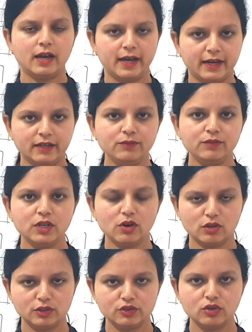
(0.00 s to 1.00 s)
And we
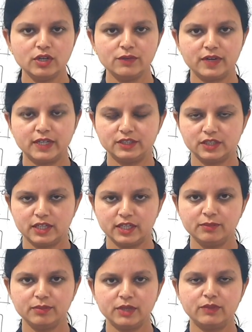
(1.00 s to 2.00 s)
also
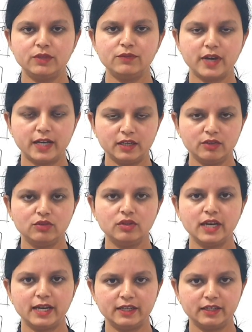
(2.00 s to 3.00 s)
differentiating between final
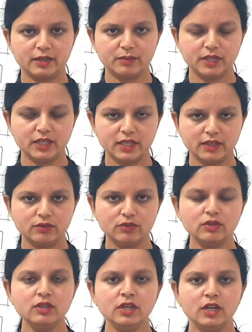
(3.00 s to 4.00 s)
good and intermediate
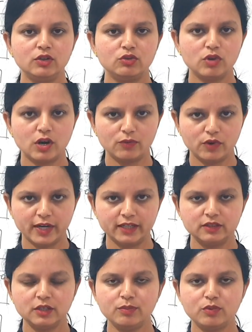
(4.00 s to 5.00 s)
good to
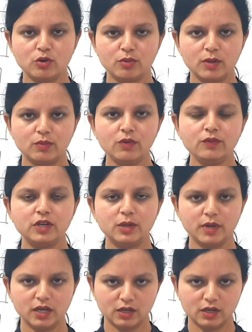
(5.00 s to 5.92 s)
avoid the problem of double